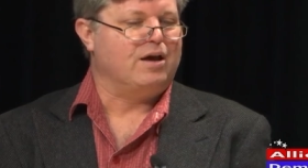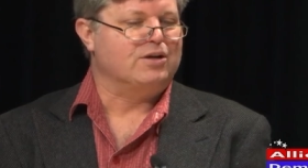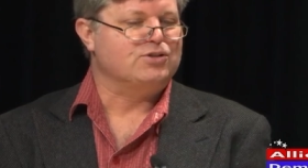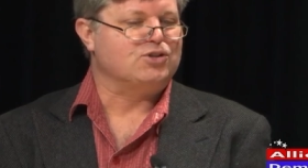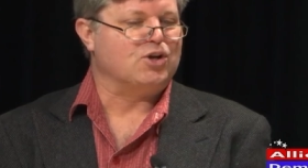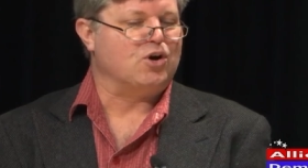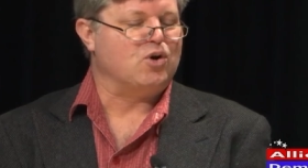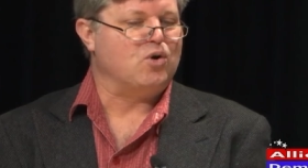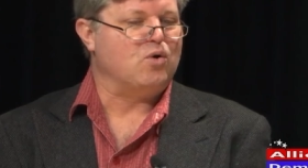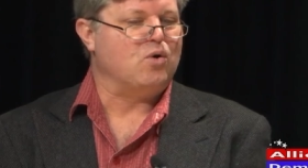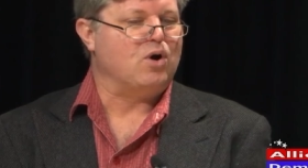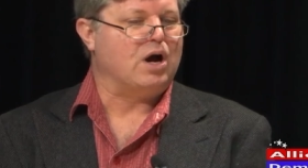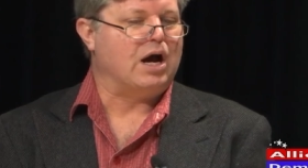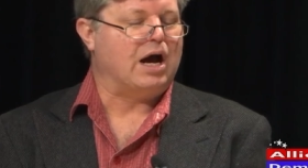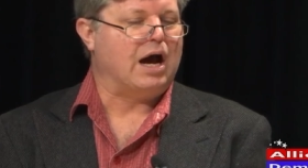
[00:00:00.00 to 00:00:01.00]

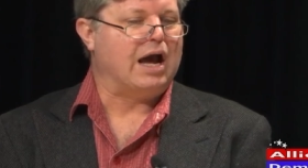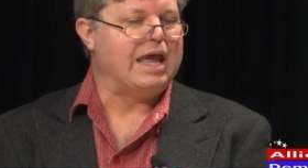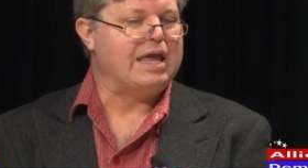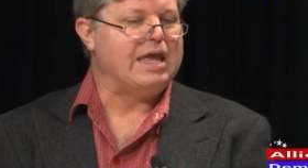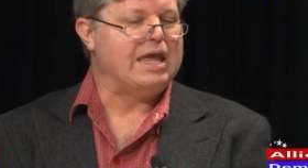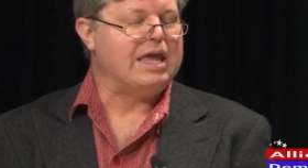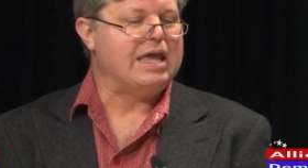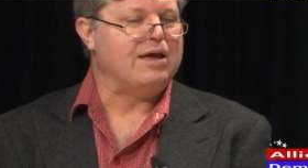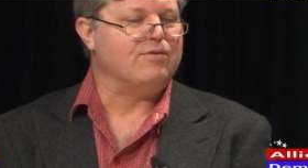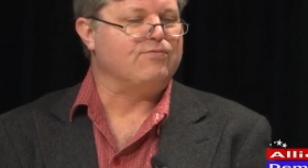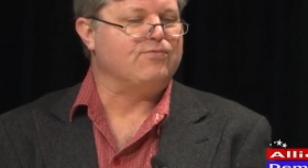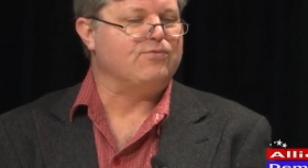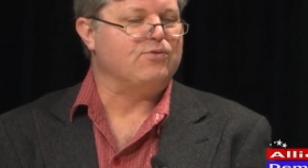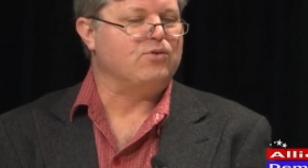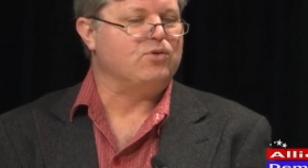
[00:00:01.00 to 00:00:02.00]
so
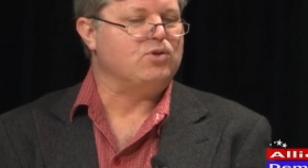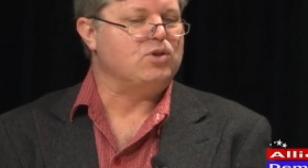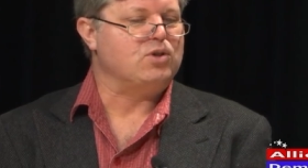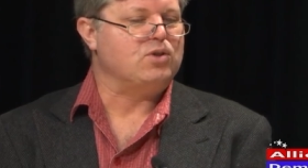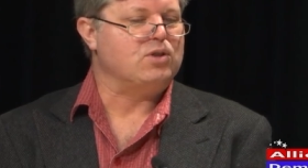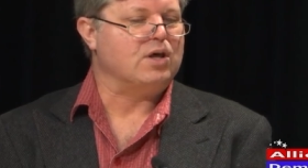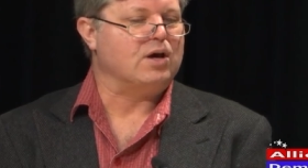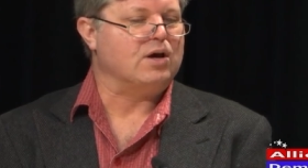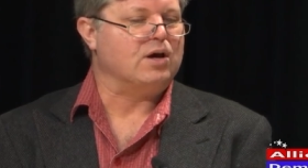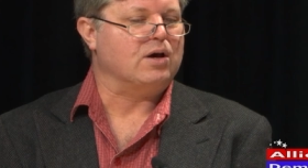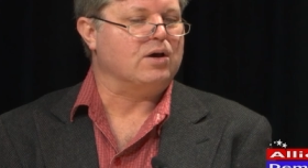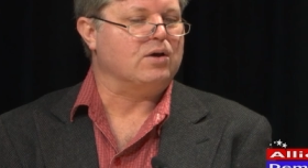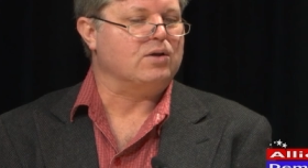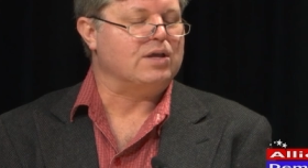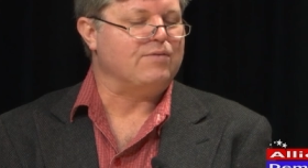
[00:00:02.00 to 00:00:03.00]
if,
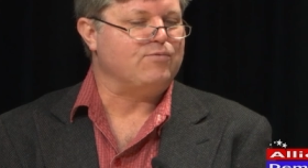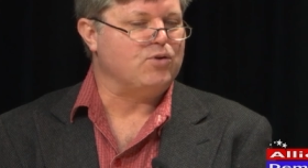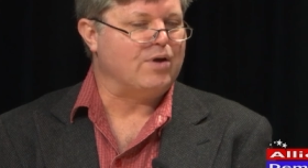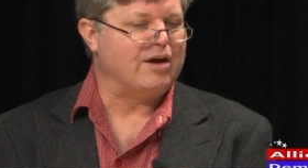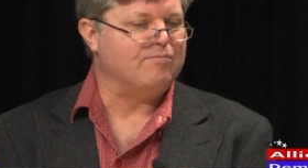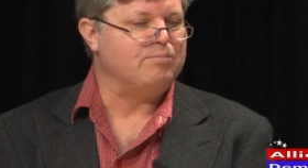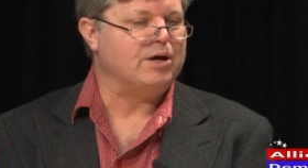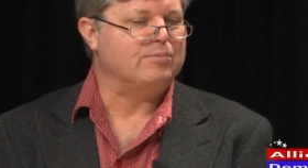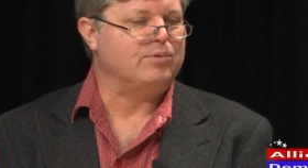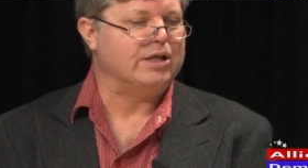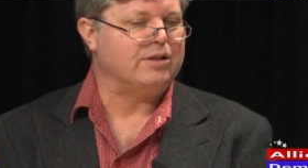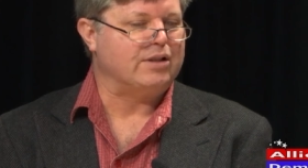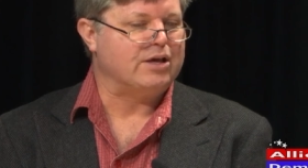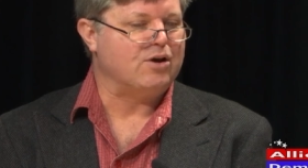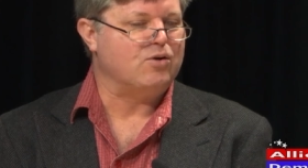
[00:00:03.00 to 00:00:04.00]
the, if you have
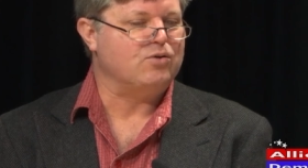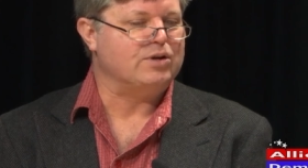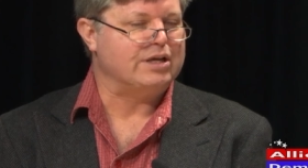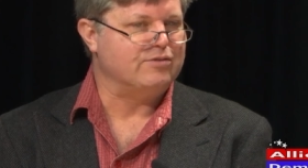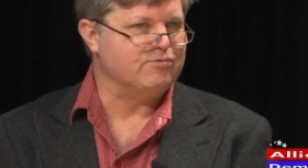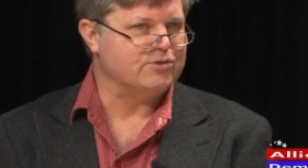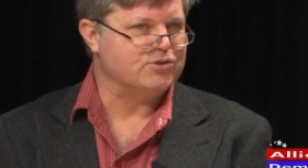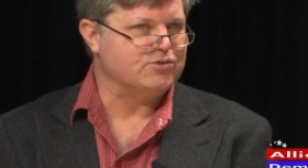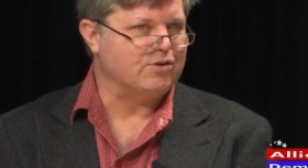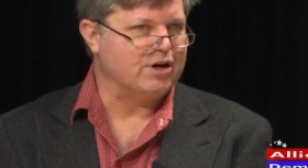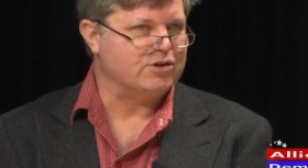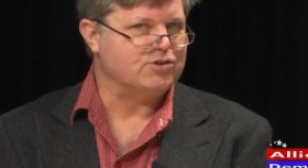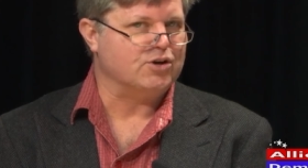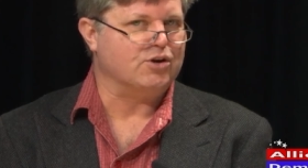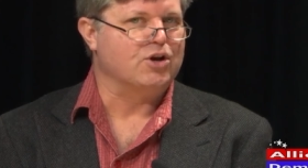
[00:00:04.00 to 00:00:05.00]
publicly owned
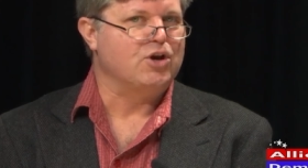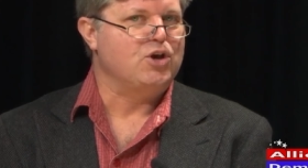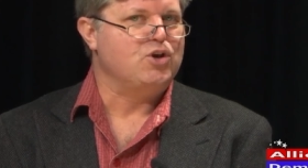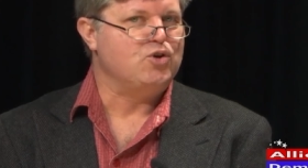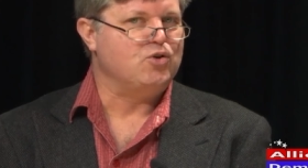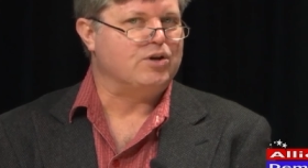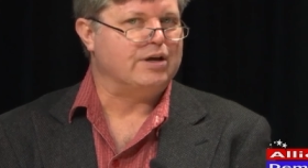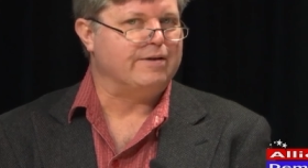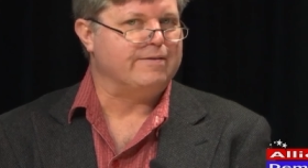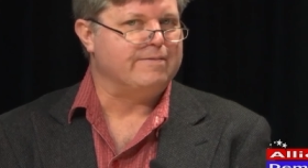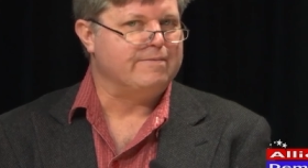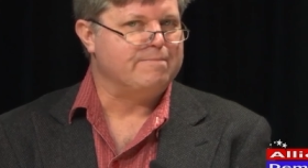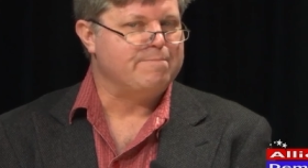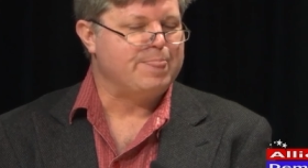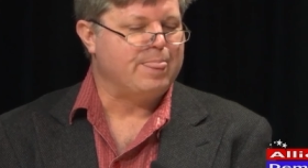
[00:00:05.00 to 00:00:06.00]
infrastructure, you can
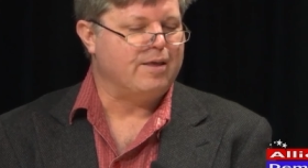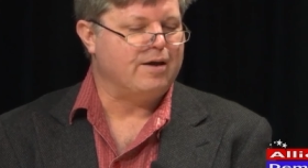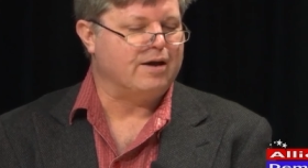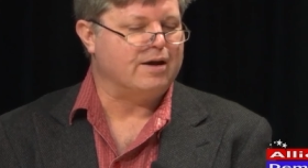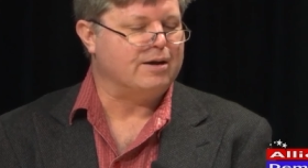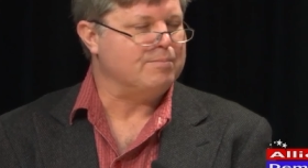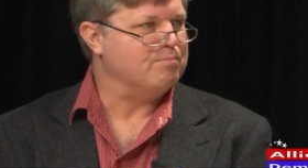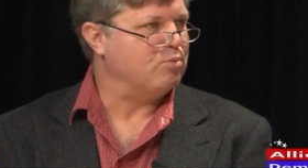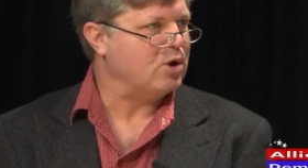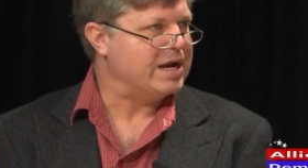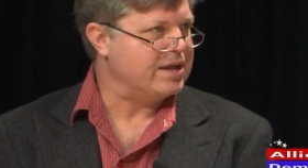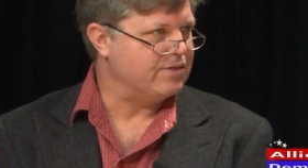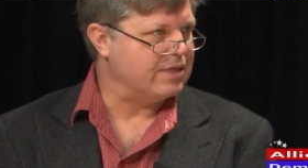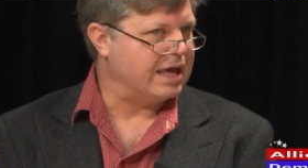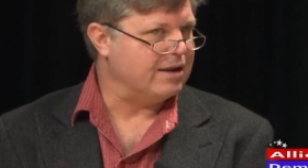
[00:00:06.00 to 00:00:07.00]
uh,
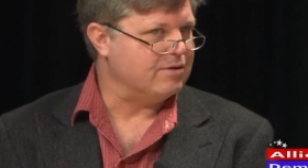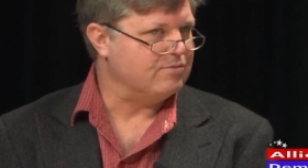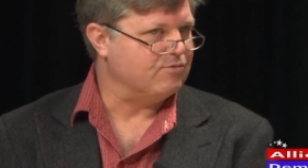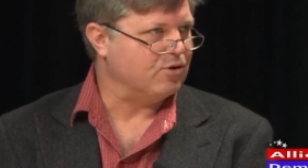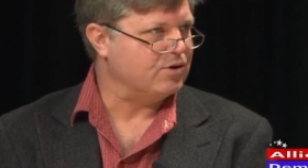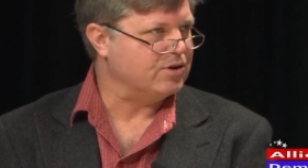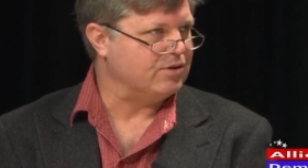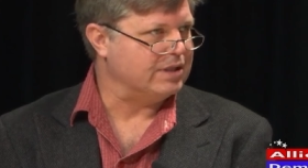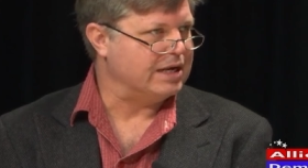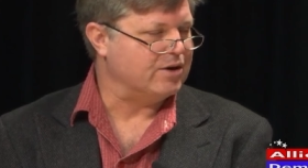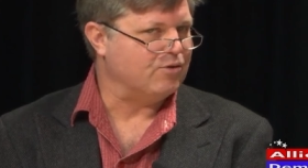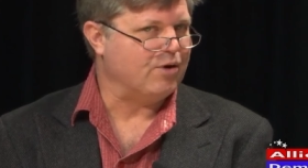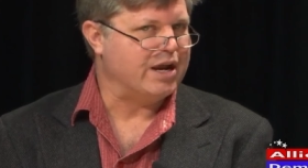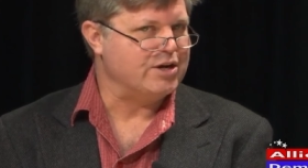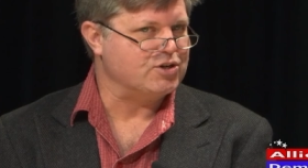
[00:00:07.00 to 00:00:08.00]
break that vertical
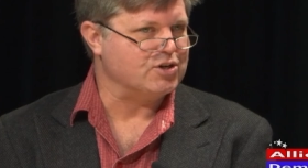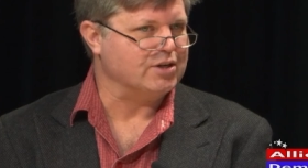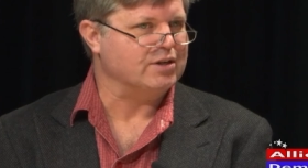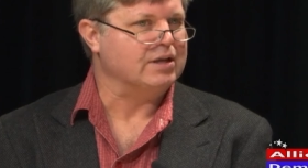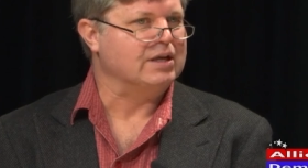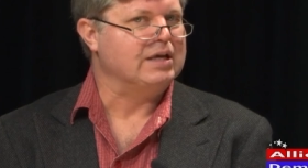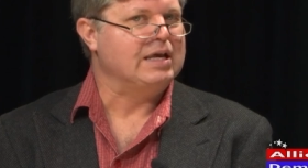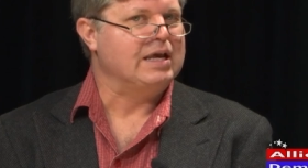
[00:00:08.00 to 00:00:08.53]
integration